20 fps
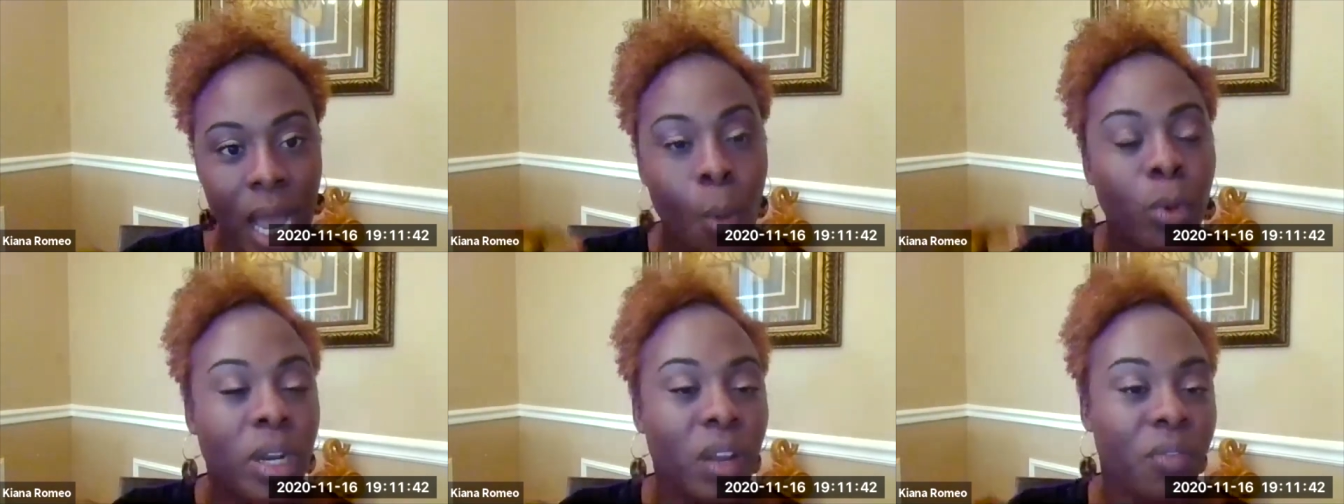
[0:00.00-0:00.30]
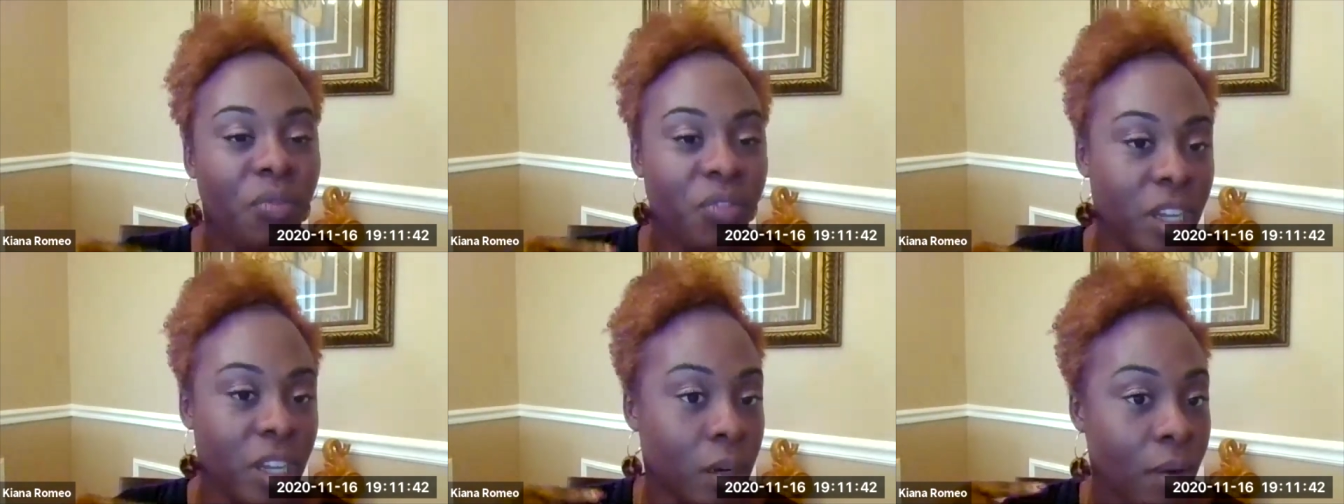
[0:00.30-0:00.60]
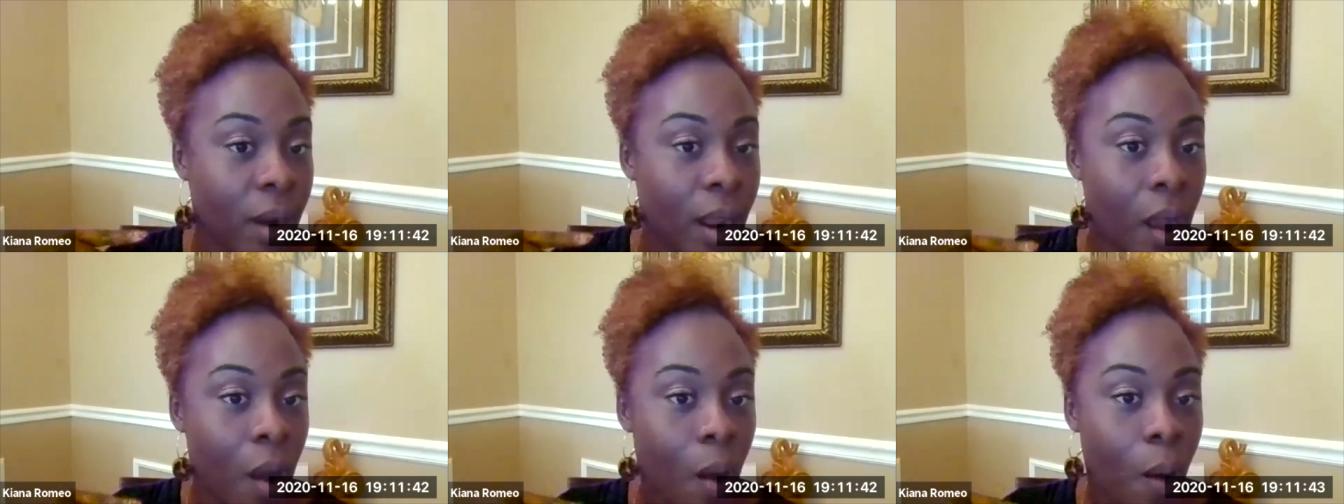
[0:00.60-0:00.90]
I want to
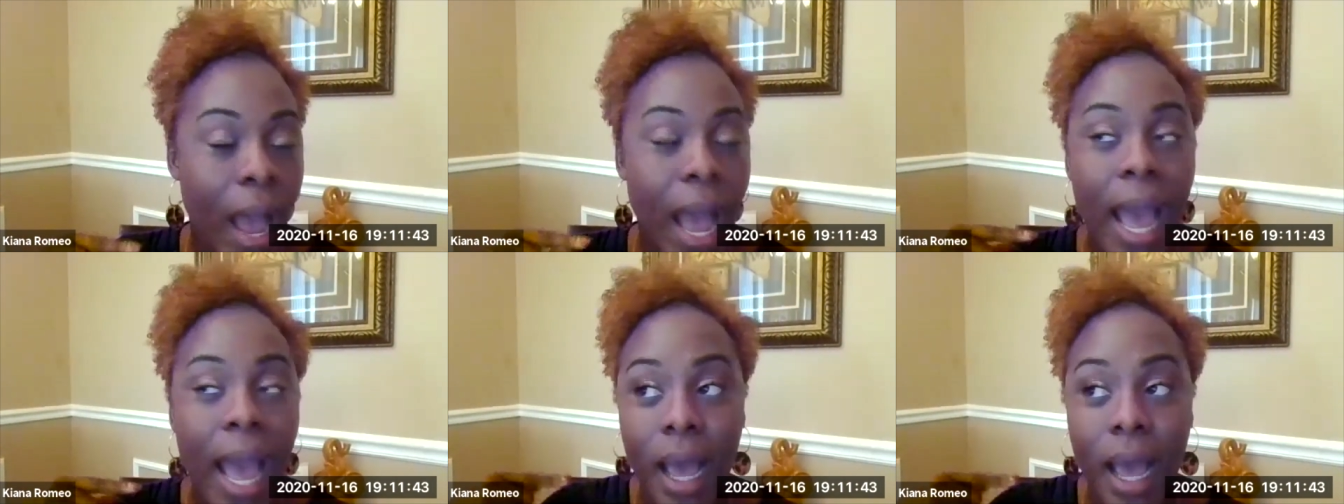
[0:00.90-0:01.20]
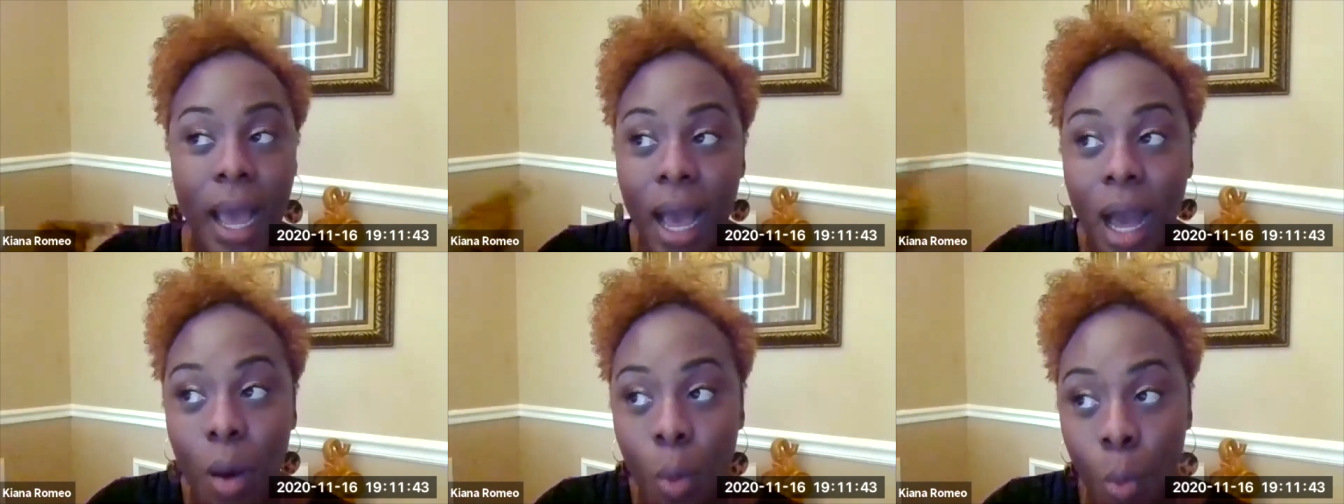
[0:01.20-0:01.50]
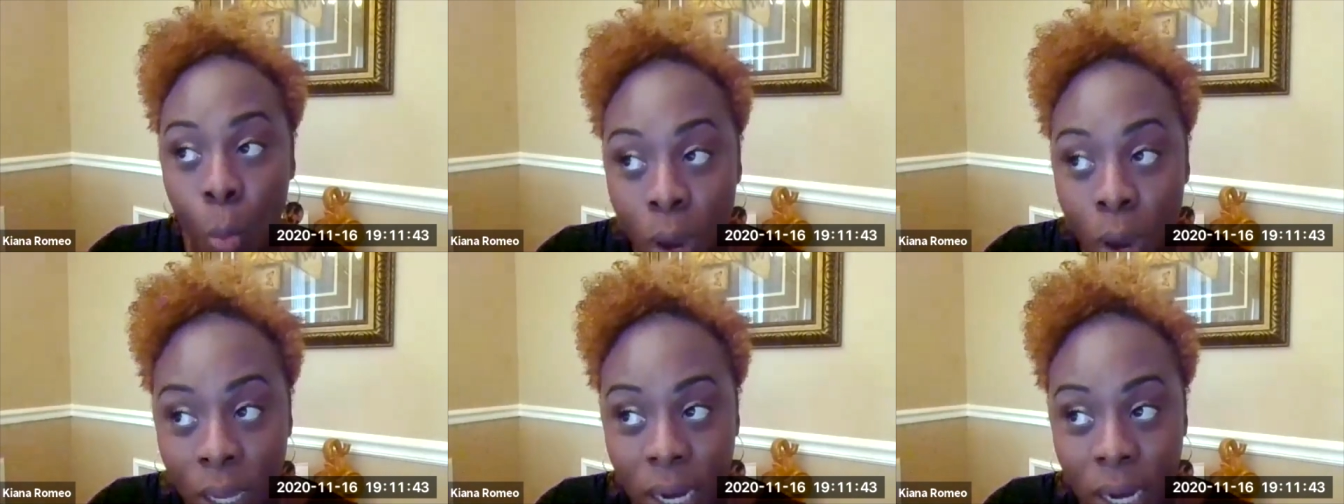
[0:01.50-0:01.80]
figure out
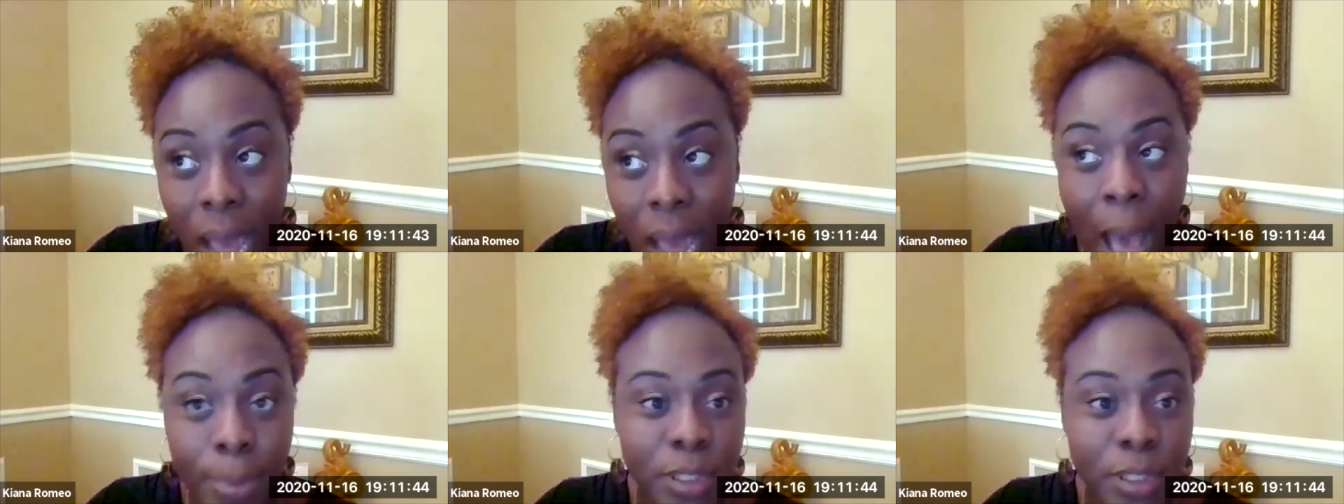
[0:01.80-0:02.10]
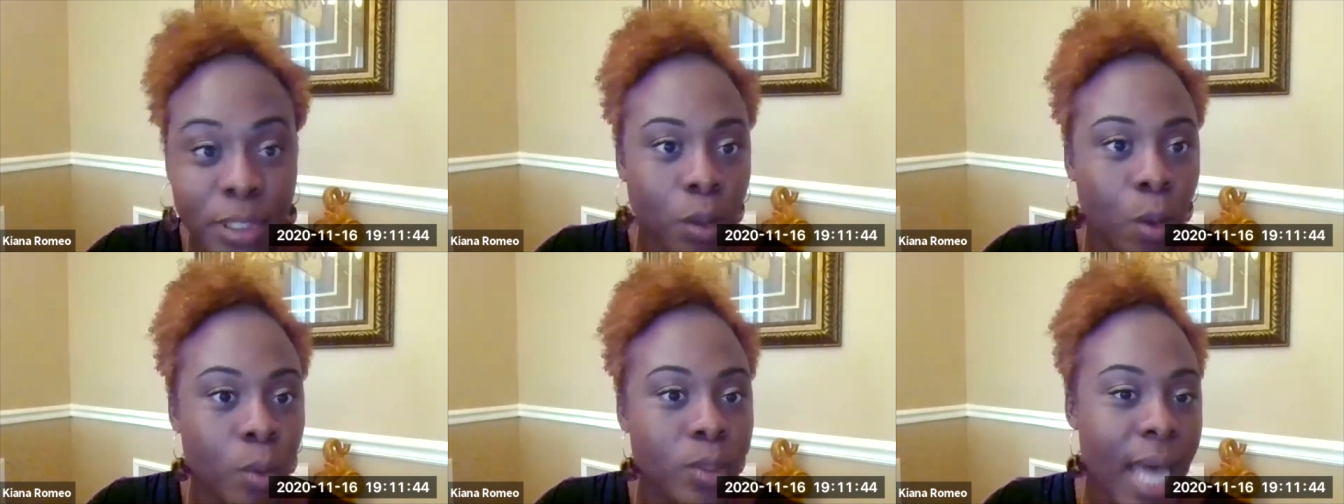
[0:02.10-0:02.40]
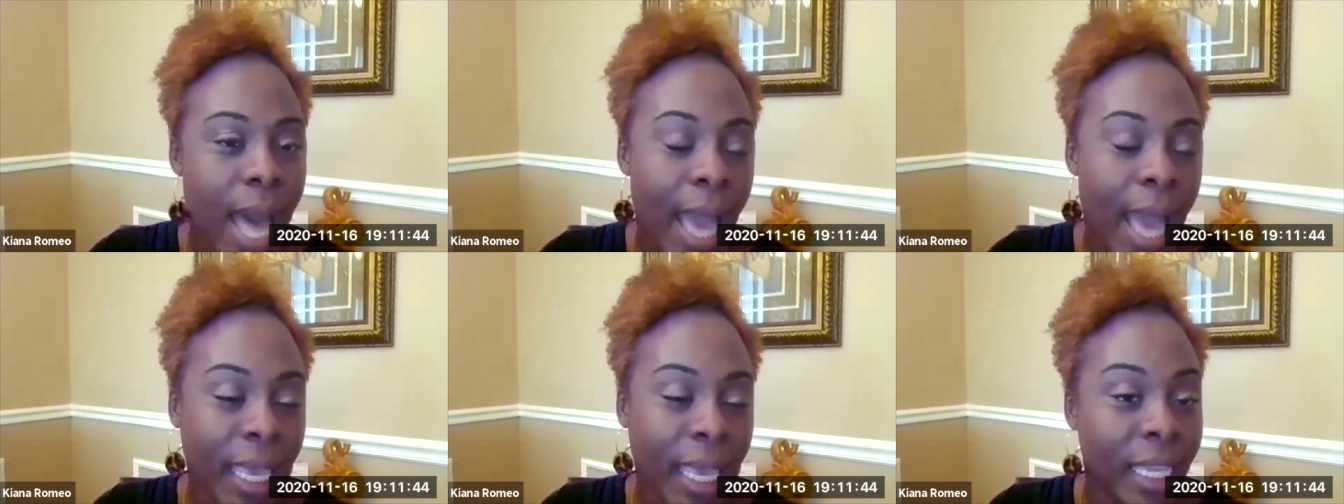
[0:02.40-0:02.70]
what obstacles
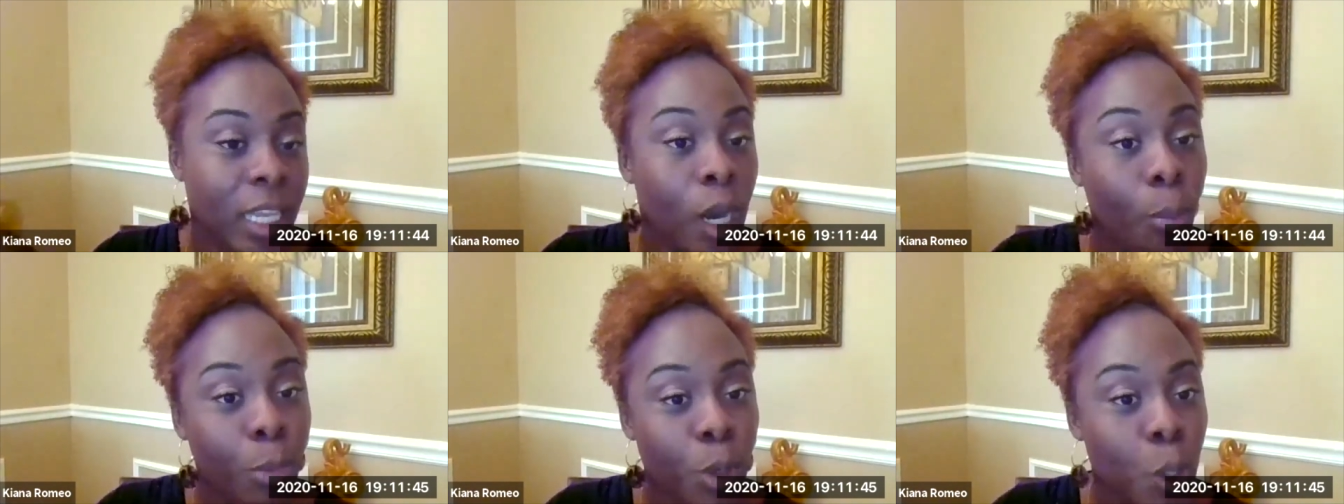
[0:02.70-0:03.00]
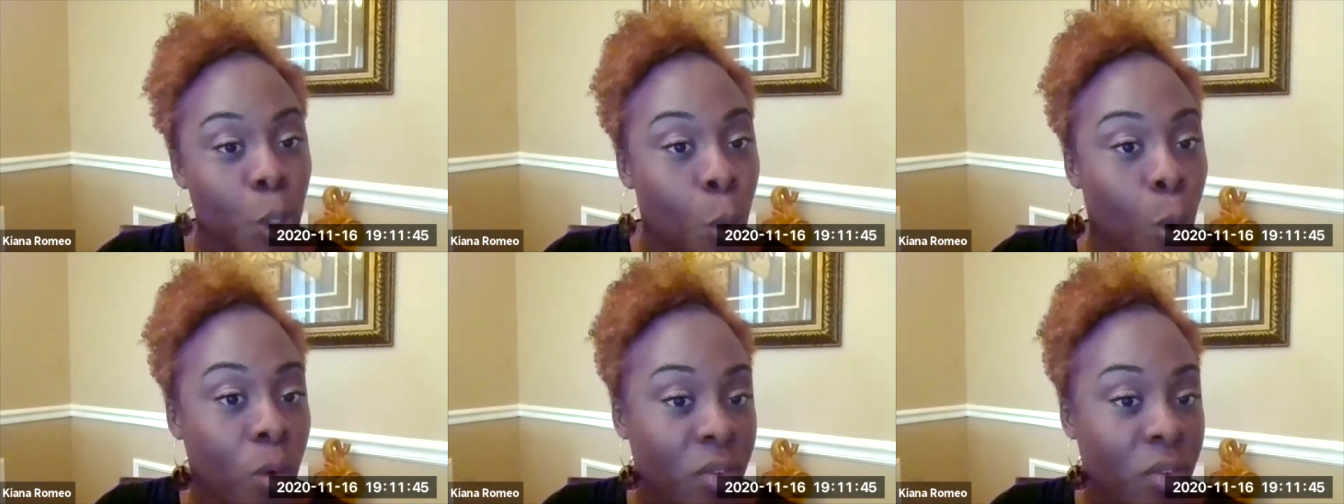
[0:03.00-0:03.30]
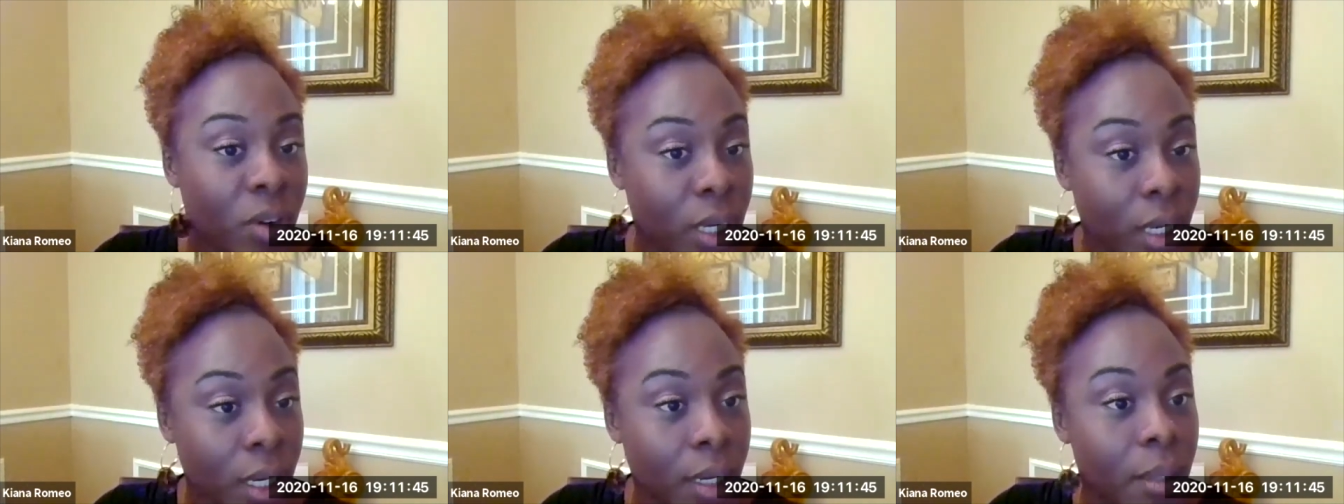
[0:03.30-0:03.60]
I can help you
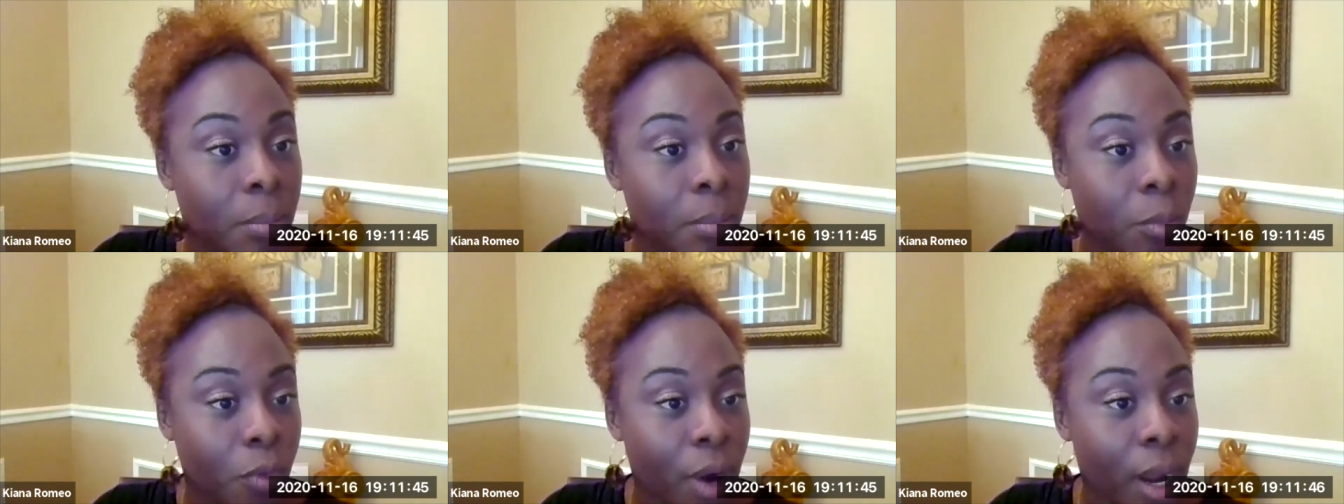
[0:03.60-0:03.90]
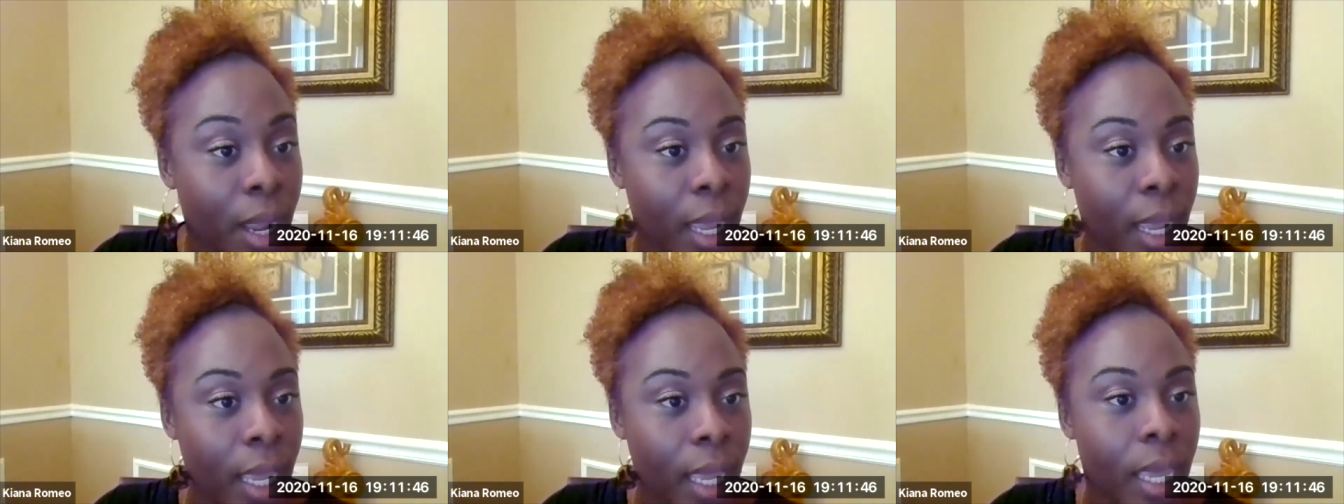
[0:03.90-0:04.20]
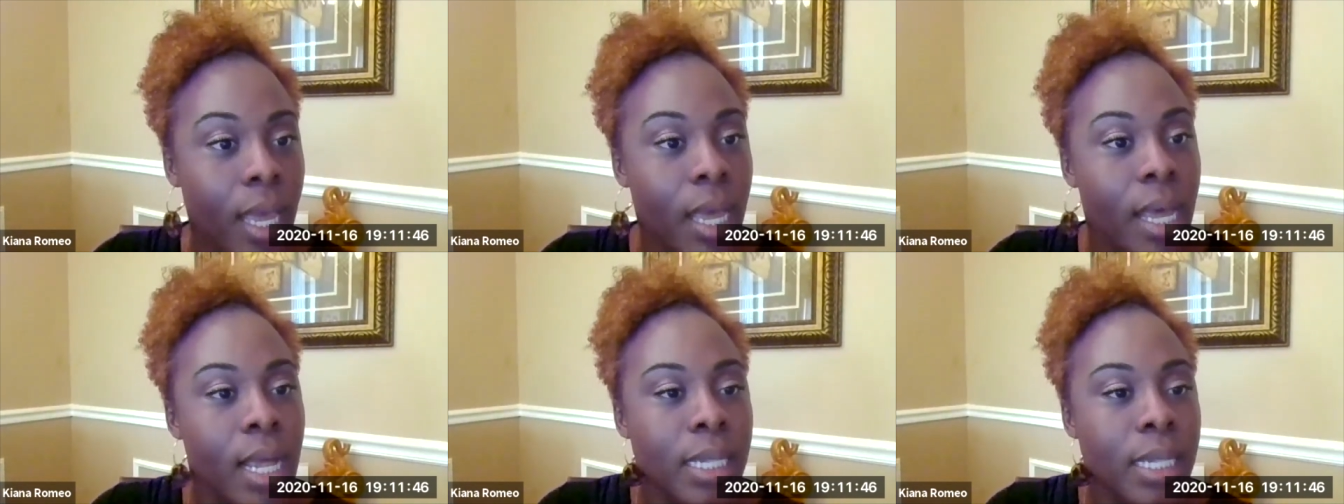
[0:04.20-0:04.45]
overcome, right?